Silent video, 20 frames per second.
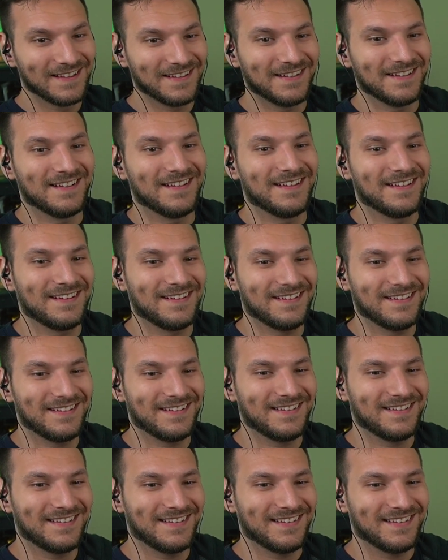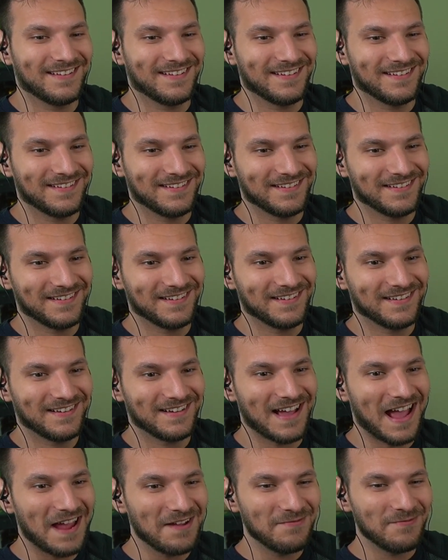I,
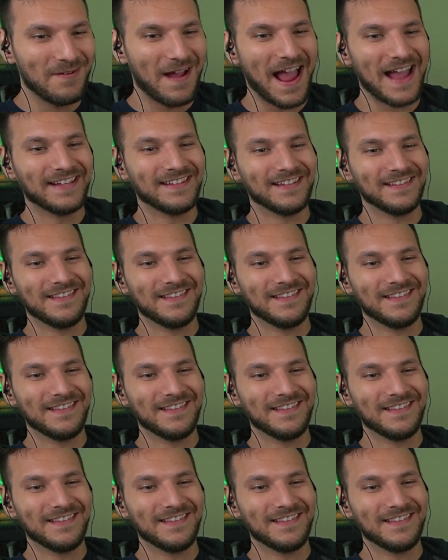I,